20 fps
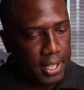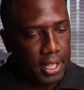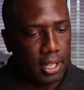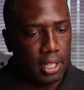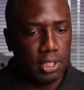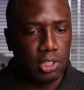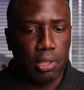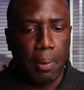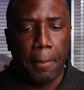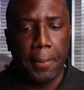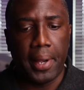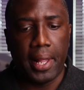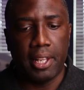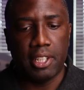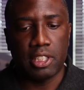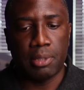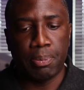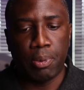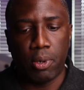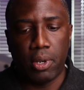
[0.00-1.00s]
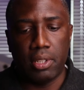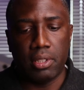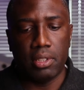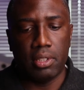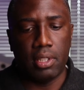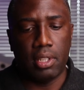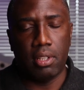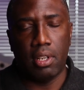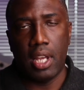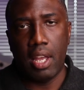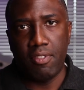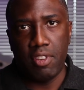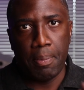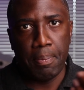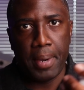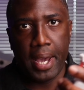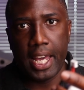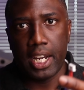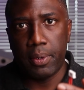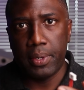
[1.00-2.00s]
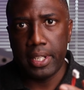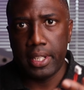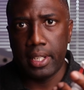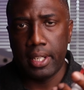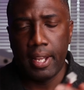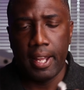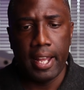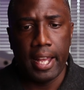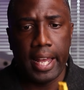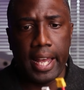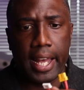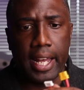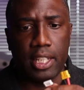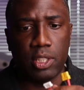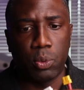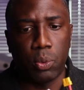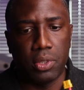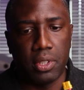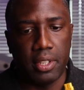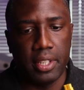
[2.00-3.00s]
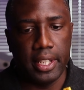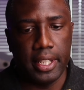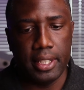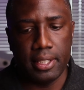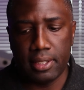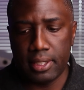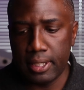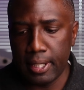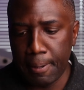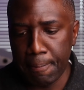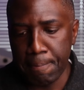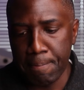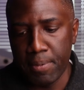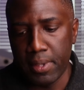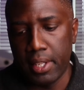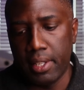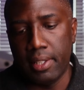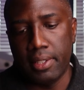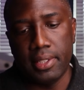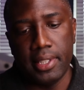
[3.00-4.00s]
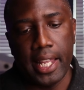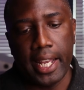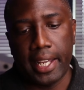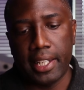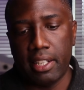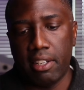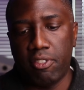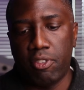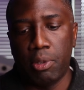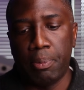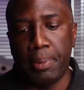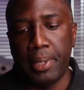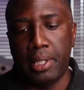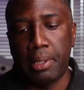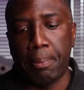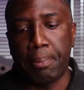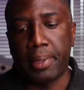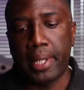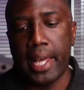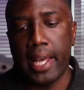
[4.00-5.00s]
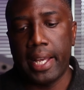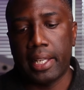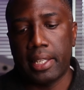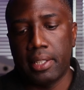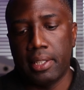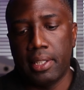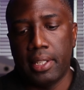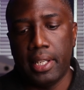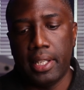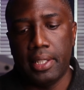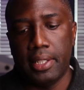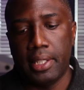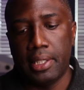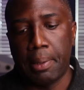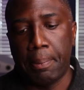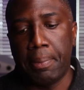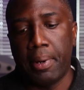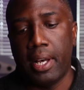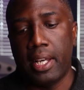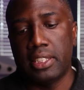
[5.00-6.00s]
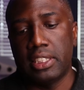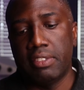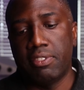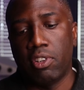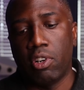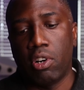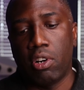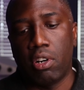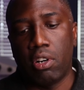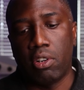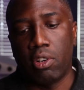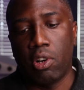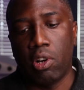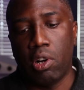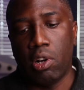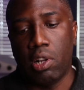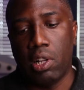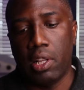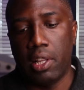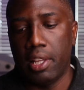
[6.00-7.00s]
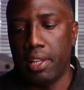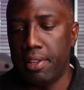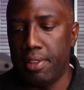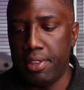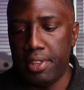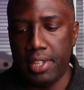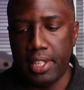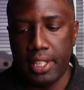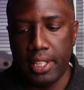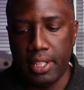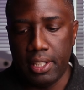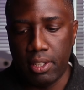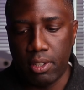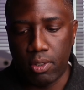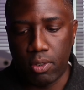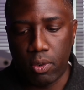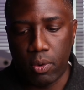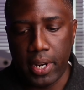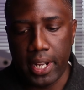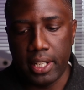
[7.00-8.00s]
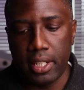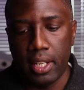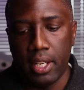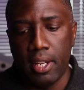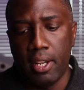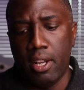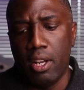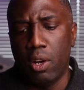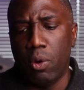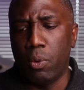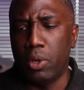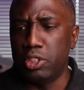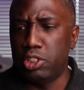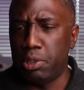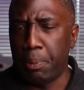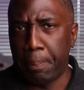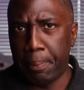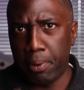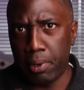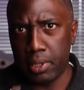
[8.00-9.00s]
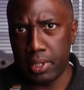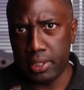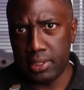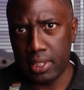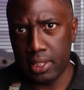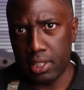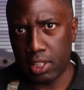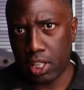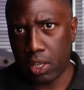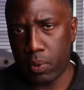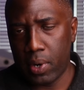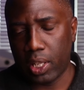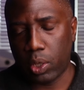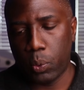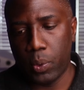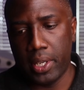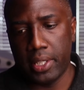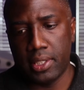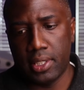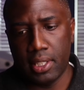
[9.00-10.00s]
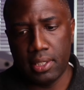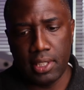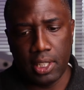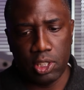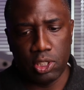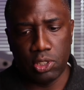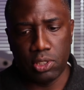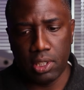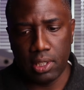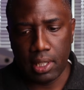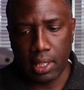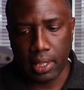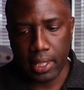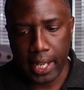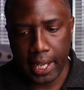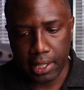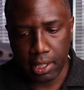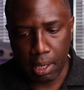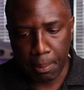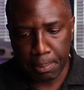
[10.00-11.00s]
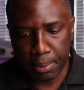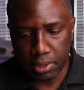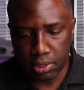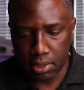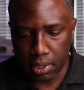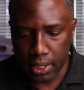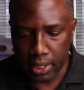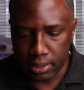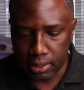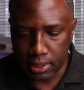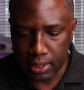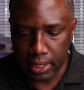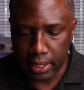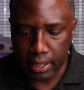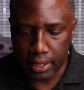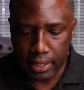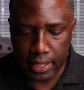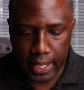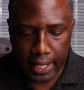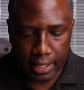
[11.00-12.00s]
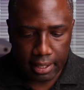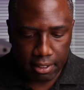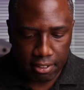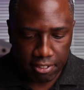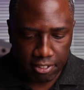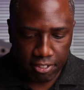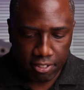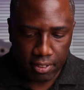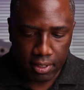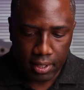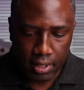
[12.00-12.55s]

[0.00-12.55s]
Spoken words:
Here's your balance port. Every battery has one of these. Negative would be the black, and then the positive are all the red. Once you put this in the correct way, this thing should light up. So let's see here, negative,